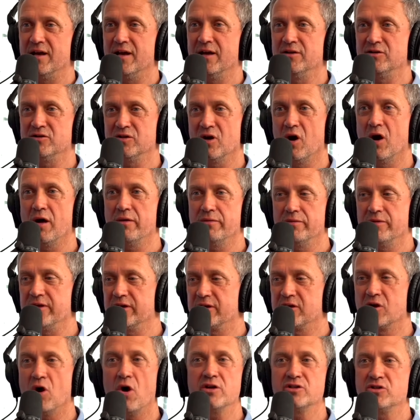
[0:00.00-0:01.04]
and
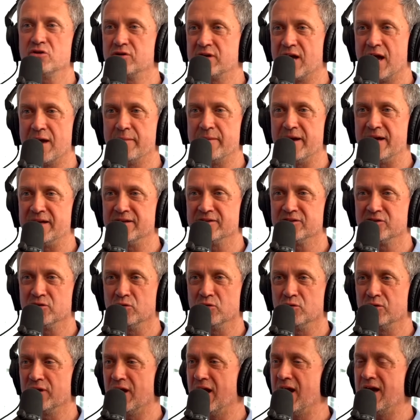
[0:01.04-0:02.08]
the guys who came in and installed it,